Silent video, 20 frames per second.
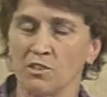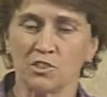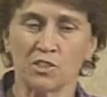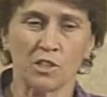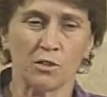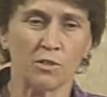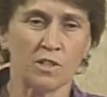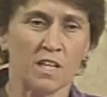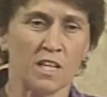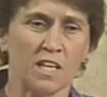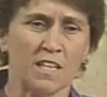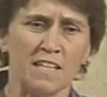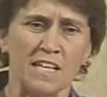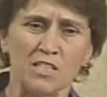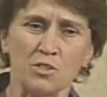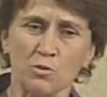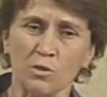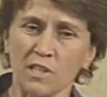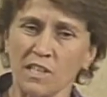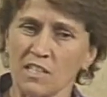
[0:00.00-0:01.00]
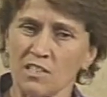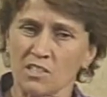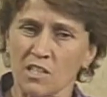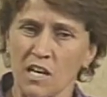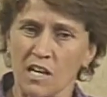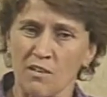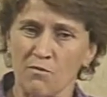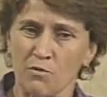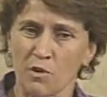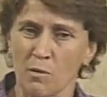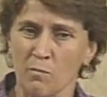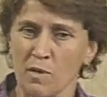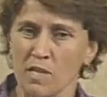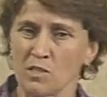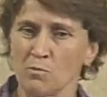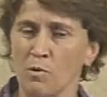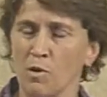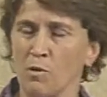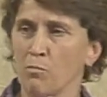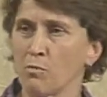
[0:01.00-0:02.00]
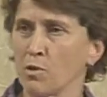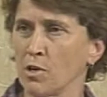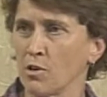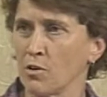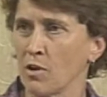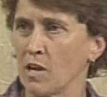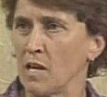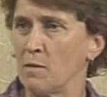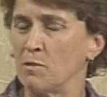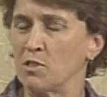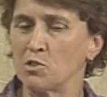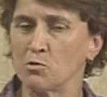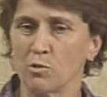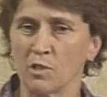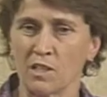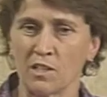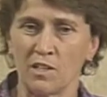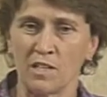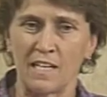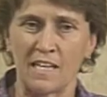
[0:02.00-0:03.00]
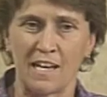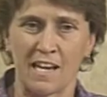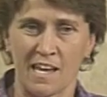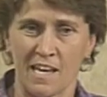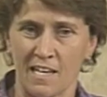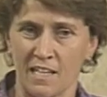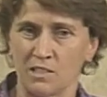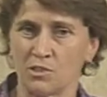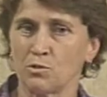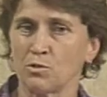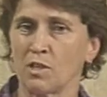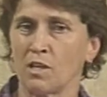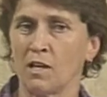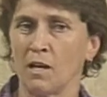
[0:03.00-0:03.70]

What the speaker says: So that's really exciting for our baseball program. It's really going to enhance